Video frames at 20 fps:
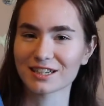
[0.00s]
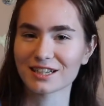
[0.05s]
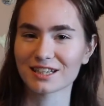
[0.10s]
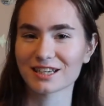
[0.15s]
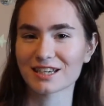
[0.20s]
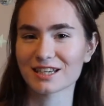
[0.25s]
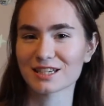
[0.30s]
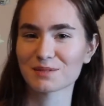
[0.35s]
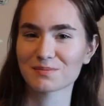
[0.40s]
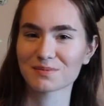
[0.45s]
I
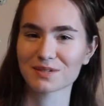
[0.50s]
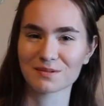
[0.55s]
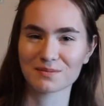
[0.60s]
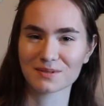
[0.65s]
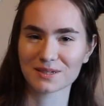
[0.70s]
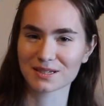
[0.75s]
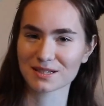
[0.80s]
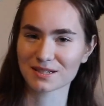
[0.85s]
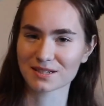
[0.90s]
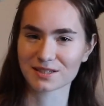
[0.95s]
guess
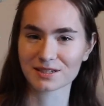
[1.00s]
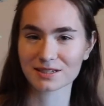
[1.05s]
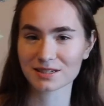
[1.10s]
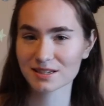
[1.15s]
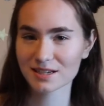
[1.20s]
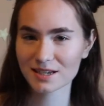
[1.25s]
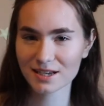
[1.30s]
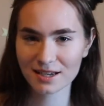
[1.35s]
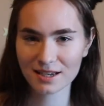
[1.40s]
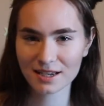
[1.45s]
maybe because
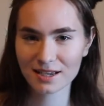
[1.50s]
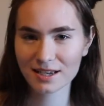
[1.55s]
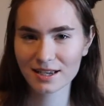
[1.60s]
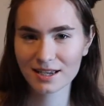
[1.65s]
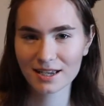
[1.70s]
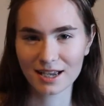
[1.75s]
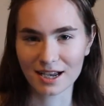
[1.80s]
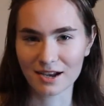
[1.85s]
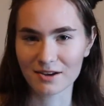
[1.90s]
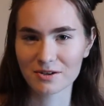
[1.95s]

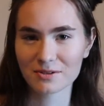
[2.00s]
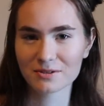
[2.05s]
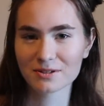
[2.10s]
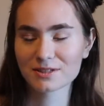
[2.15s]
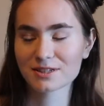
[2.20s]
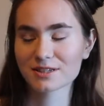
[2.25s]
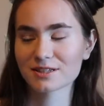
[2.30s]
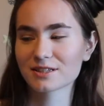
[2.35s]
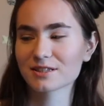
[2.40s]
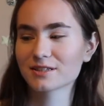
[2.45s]

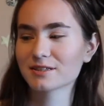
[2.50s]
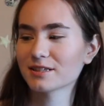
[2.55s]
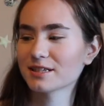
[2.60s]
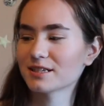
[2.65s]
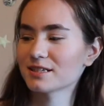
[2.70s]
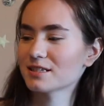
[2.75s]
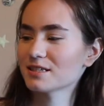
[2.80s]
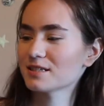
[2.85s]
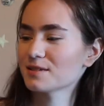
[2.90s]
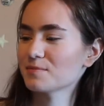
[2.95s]
everyone's on their
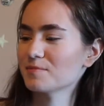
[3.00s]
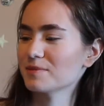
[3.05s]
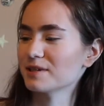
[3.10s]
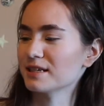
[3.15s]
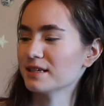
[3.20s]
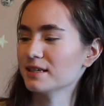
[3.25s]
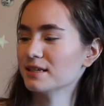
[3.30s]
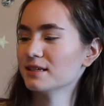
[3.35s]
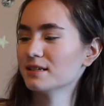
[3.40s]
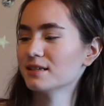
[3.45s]
list,
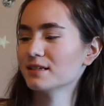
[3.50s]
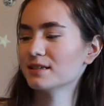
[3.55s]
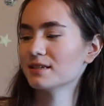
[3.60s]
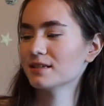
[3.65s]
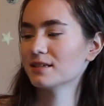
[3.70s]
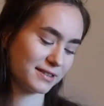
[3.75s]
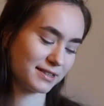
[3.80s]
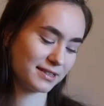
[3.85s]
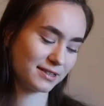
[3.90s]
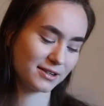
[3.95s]
but
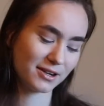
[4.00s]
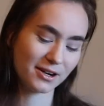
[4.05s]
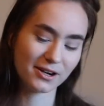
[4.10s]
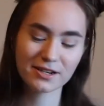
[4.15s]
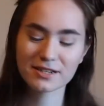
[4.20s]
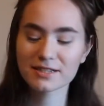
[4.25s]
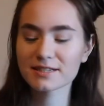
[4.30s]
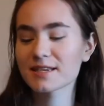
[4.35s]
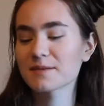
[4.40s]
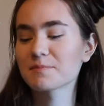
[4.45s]

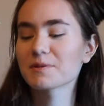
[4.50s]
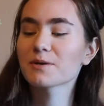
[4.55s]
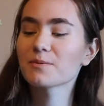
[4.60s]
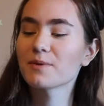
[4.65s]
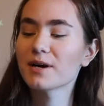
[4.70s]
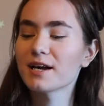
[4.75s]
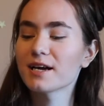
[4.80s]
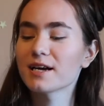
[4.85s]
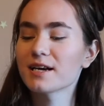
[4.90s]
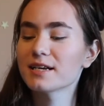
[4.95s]
Ernest
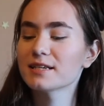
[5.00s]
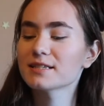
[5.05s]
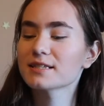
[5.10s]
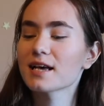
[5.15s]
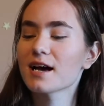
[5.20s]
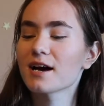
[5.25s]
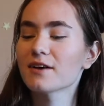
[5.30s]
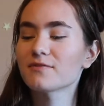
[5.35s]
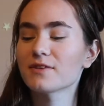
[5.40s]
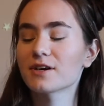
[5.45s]
Hemingway's
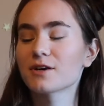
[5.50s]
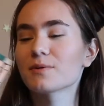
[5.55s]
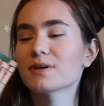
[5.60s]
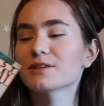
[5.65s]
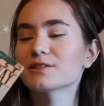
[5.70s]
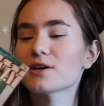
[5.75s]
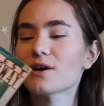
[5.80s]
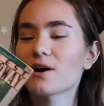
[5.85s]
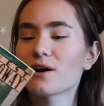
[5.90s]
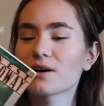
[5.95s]
A Farewell
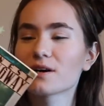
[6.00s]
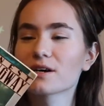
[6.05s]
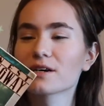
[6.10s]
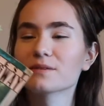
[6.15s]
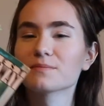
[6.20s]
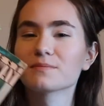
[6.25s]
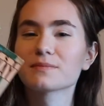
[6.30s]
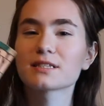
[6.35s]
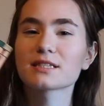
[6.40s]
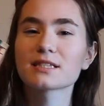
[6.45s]
to
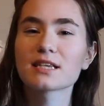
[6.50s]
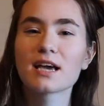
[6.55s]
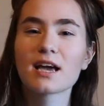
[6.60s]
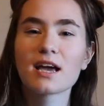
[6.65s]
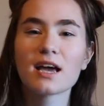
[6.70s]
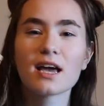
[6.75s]
Arms.